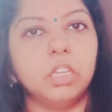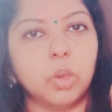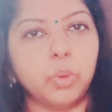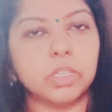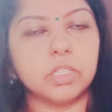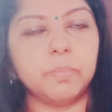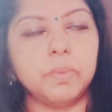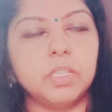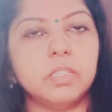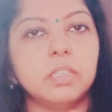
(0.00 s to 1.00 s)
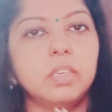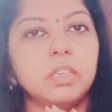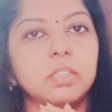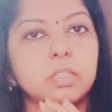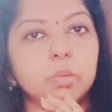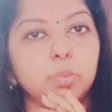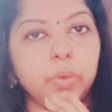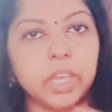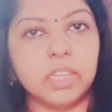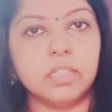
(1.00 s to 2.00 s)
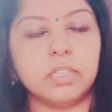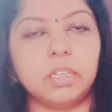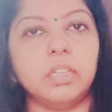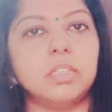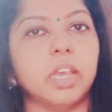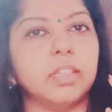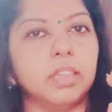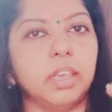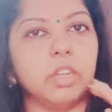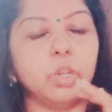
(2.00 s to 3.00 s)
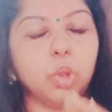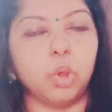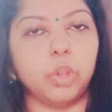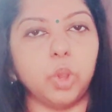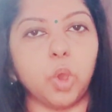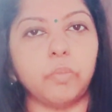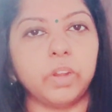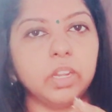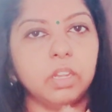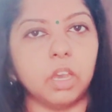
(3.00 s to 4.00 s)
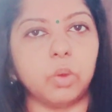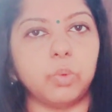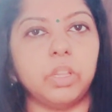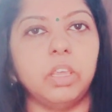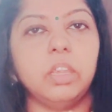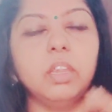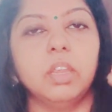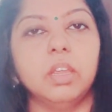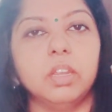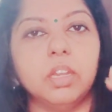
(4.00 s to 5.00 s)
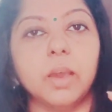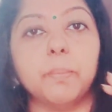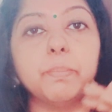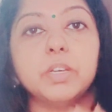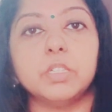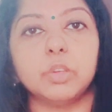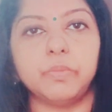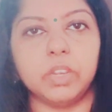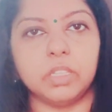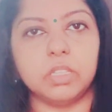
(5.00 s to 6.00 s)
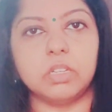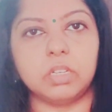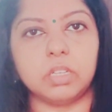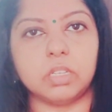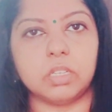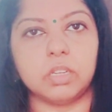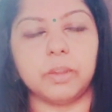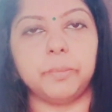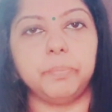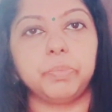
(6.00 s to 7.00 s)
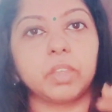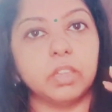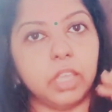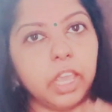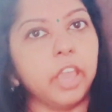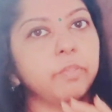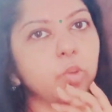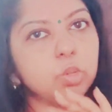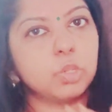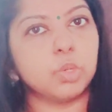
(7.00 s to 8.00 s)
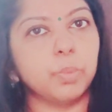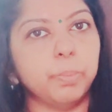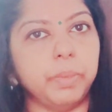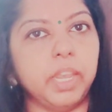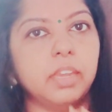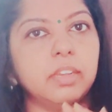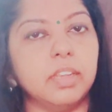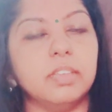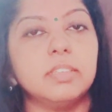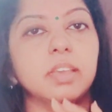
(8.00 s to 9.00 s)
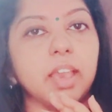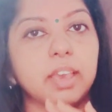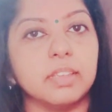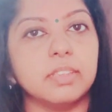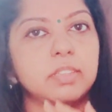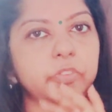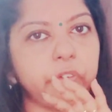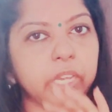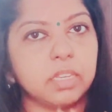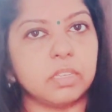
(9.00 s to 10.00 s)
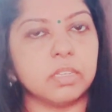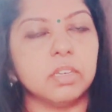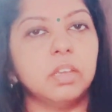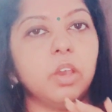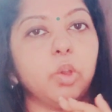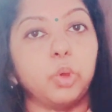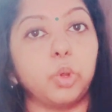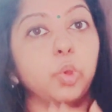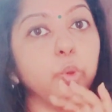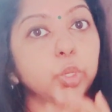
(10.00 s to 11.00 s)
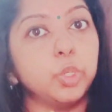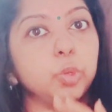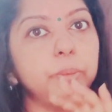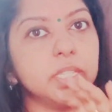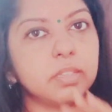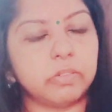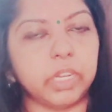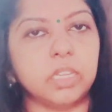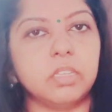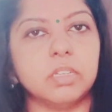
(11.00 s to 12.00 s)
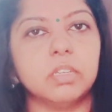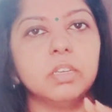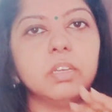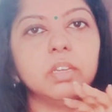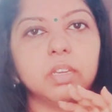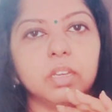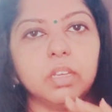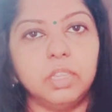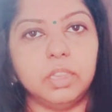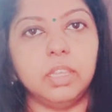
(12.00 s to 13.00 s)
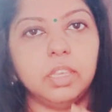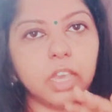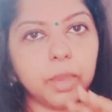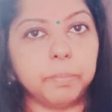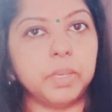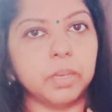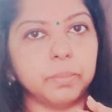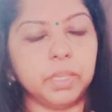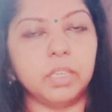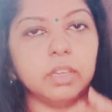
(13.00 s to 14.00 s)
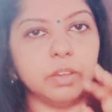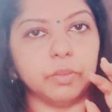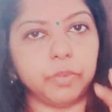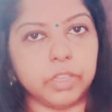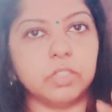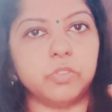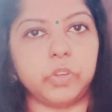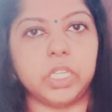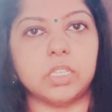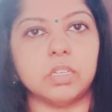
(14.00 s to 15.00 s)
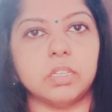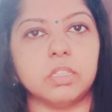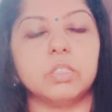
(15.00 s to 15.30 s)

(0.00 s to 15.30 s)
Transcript: now Hcpc is very strict and they are not lowering down the numbers of registration. They have also made it as strict or going to be strict in the upcoming registrations.